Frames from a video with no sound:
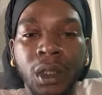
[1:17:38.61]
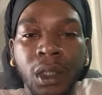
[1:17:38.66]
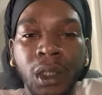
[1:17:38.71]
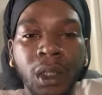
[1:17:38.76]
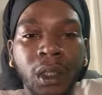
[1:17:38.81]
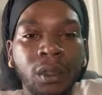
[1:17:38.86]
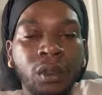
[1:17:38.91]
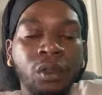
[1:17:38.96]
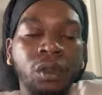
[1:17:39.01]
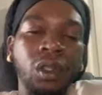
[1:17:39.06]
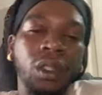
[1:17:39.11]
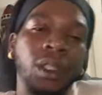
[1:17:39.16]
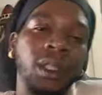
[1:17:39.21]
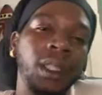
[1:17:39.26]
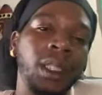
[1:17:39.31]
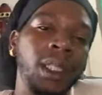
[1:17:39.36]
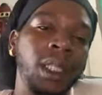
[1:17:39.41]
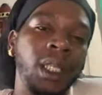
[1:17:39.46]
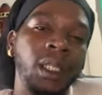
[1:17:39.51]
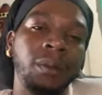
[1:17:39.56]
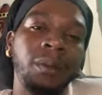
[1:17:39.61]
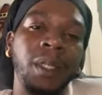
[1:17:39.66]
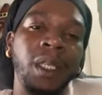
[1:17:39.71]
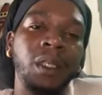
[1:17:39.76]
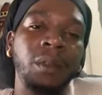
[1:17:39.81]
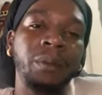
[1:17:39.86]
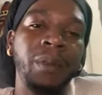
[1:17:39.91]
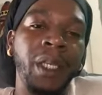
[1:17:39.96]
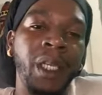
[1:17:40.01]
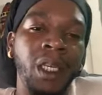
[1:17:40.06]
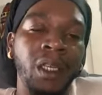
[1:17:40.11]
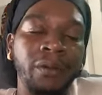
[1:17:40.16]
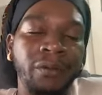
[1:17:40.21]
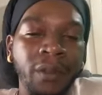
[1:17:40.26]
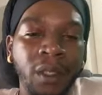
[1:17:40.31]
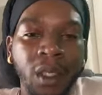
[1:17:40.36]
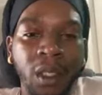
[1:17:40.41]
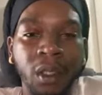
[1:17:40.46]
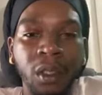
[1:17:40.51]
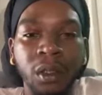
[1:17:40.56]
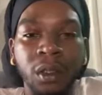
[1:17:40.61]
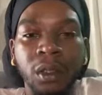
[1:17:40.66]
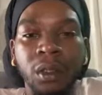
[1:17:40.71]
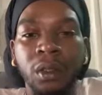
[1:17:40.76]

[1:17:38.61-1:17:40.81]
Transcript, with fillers: again, you could say that about a bad father.